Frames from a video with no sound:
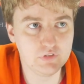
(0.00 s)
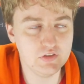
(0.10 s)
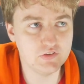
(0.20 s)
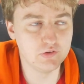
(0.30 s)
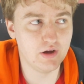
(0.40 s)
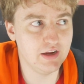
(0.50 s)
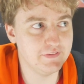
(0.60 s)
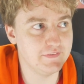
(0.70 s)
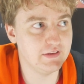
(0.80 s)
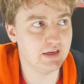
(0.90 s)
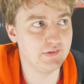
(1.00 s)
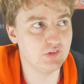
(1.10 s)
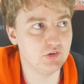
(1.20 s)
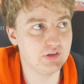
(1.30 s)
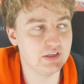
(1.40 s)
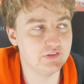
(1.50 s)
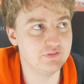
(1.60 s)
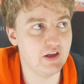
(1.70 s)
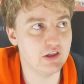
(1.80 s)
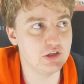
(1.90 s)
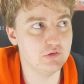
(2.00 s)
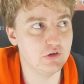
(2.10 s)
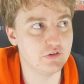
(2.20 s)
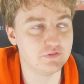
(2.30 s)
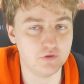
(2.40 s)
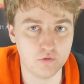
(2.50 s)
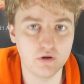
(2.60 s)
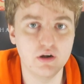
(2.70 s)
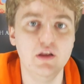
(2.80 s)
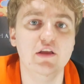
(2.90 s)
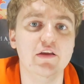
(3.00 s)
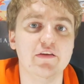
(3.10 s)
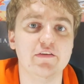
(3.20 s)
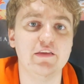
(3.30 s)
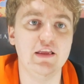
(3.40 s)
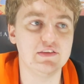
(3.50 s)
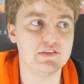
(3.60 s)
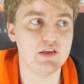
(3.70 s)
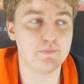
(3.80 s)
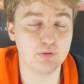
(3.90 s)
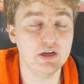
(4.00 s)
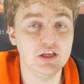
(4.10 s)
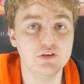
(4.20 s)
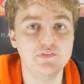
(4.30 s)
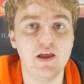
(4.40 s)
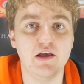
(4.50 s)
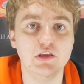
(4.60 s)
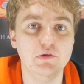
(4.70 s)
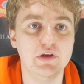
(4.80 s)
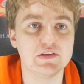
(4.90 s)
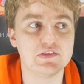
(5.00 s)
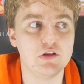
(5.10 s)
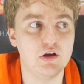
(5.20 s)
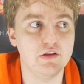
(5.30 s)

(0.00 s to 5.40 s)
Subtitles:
So I think I'm going to give value a 4. It's a pretty good value. It's not